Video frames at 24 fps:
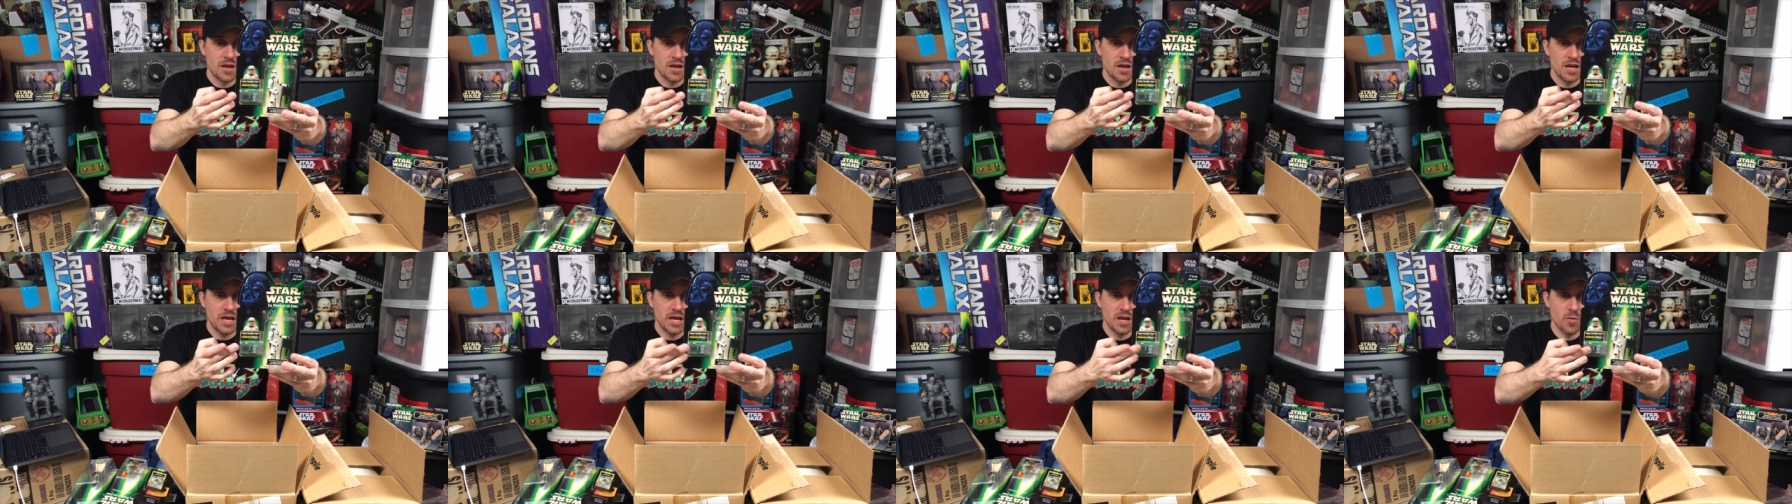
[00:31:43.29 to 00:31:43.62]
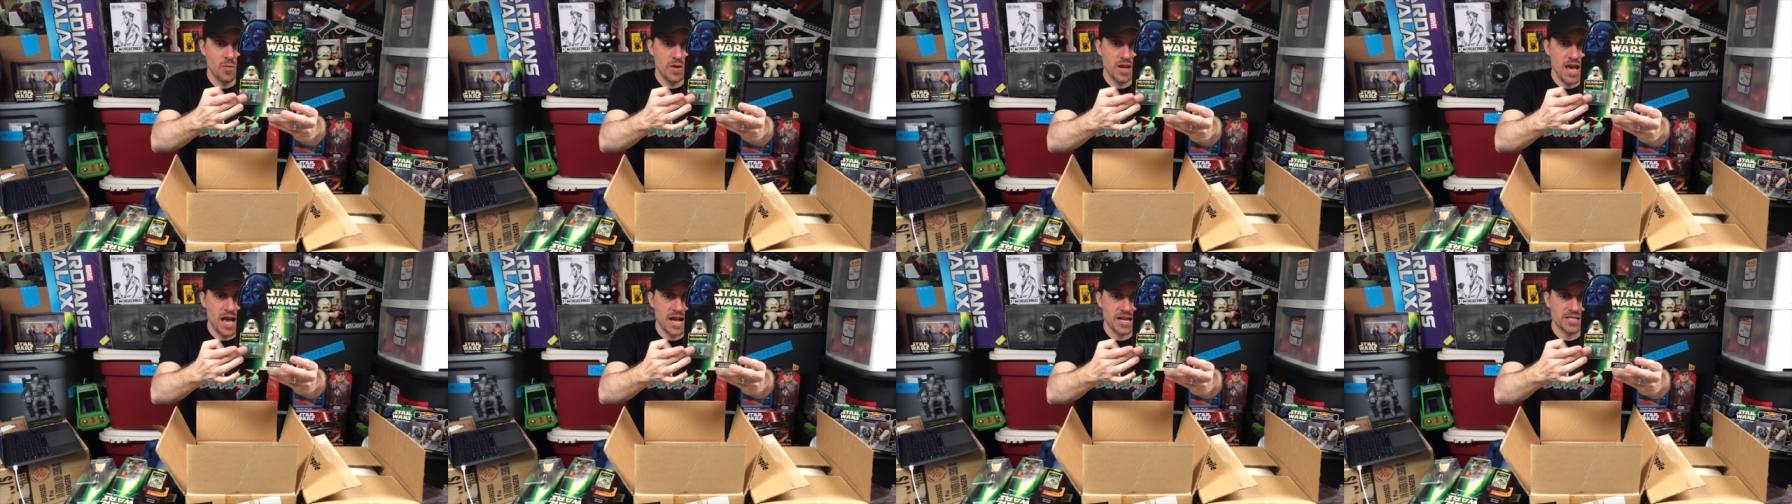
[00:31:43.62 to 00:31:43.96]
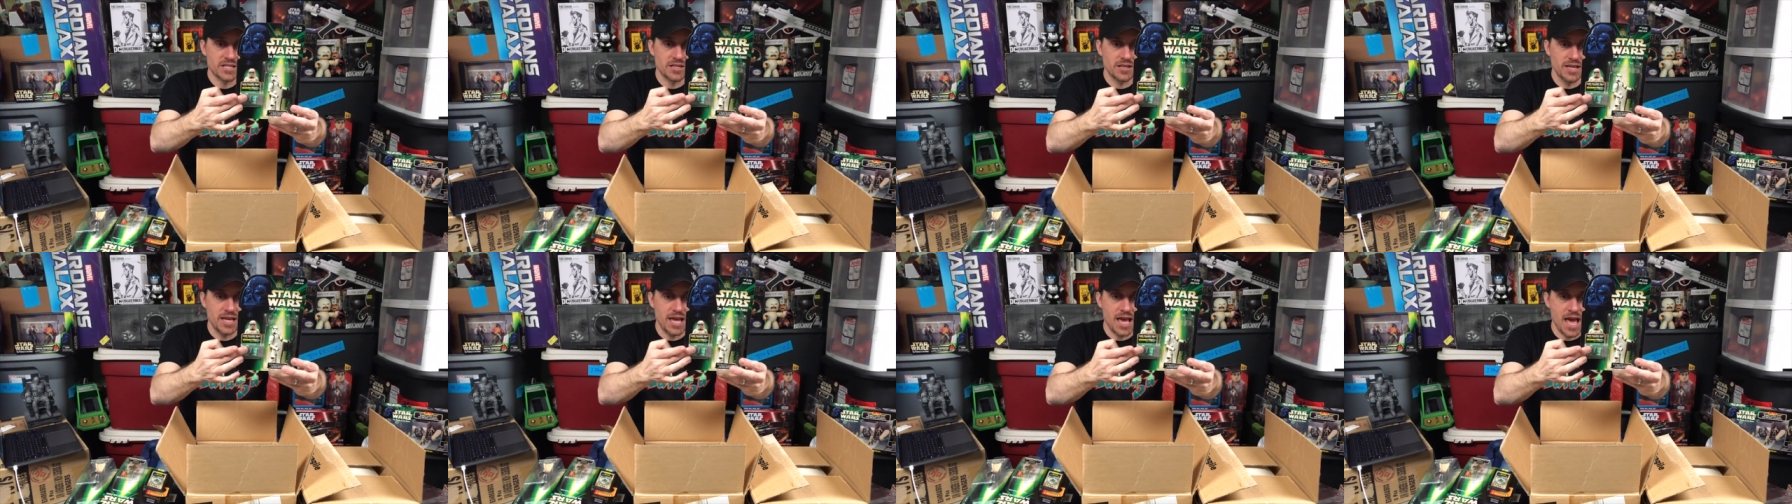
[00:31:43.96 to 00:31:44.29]
Here we
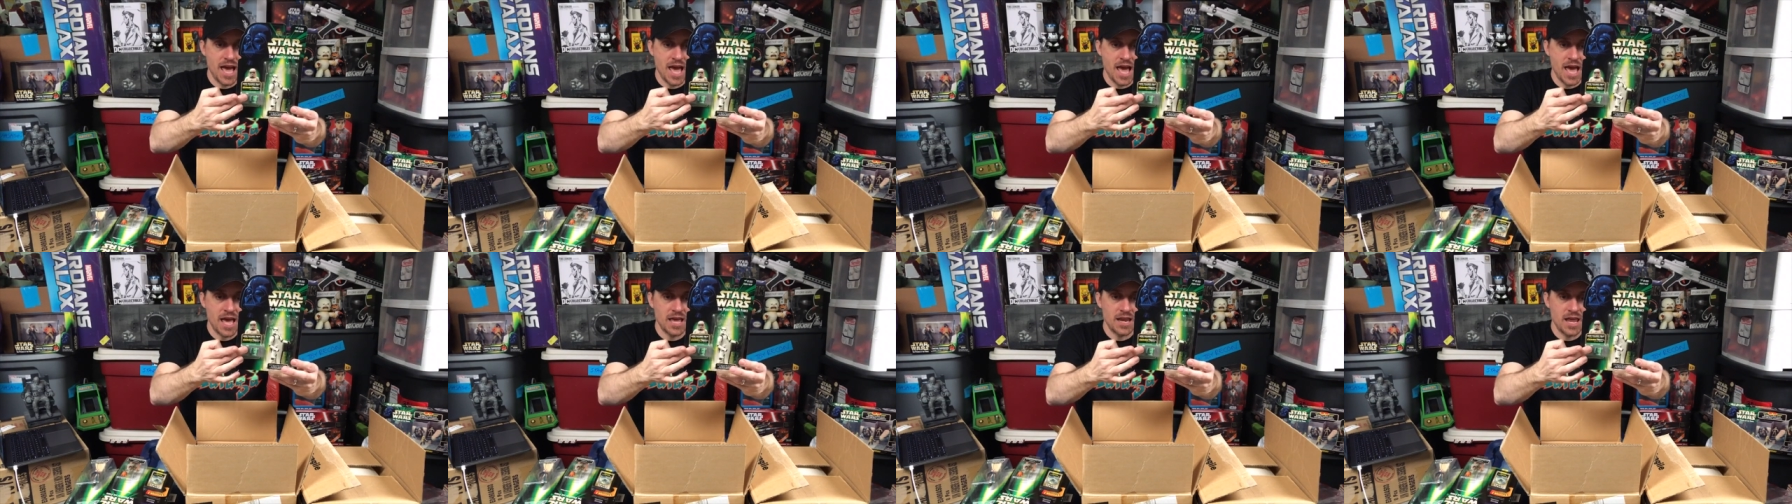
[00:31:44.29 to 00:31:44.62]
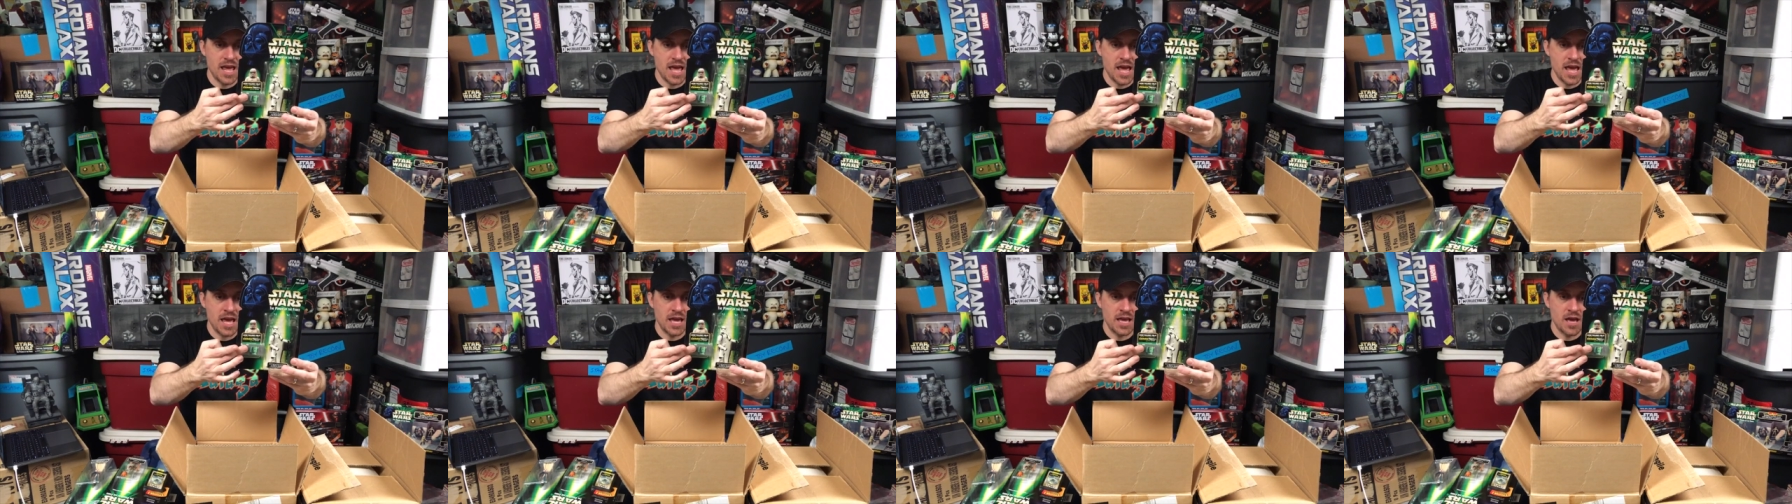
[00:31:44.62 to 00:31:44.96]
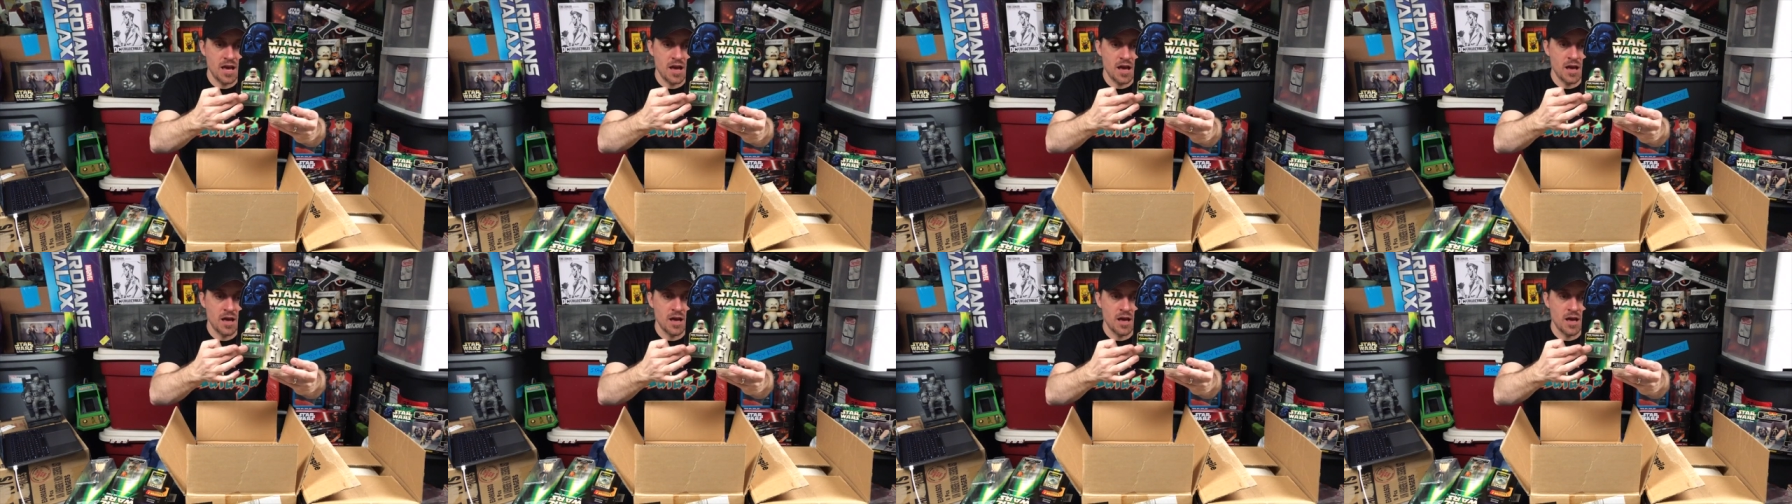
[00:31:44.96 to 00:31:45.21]
actually had a